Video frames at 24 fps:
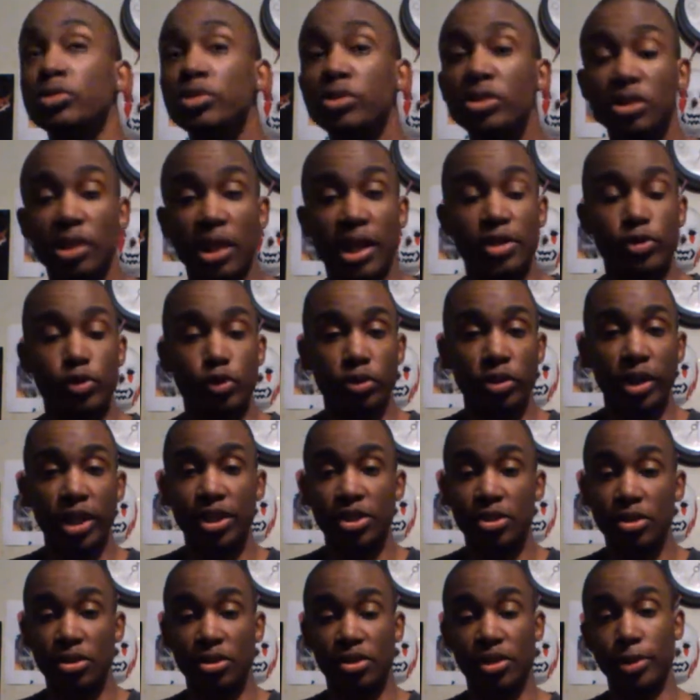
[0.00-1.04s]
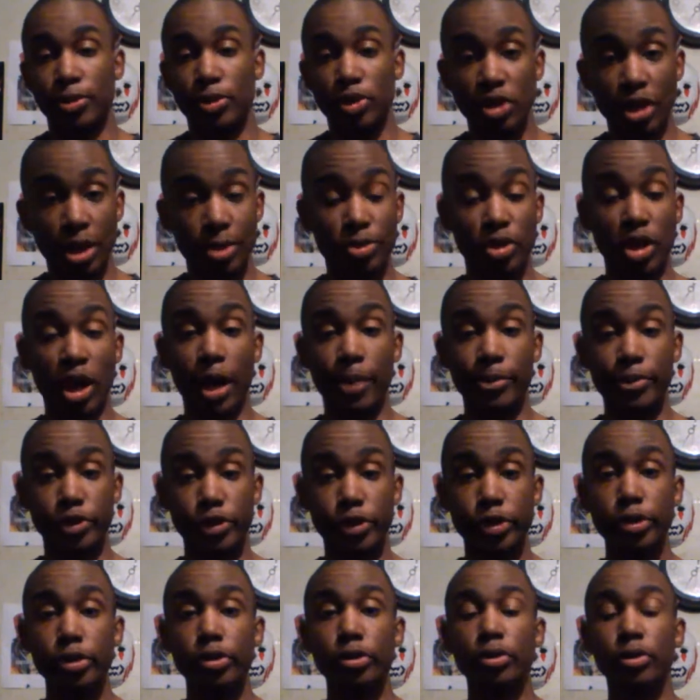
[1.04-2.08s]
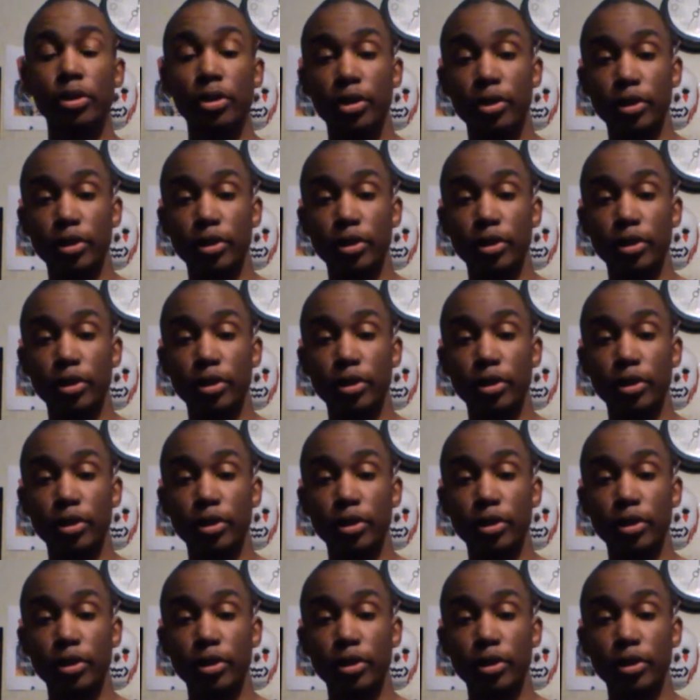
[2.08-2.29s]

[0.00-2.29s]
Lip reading: as relationships sometimes do,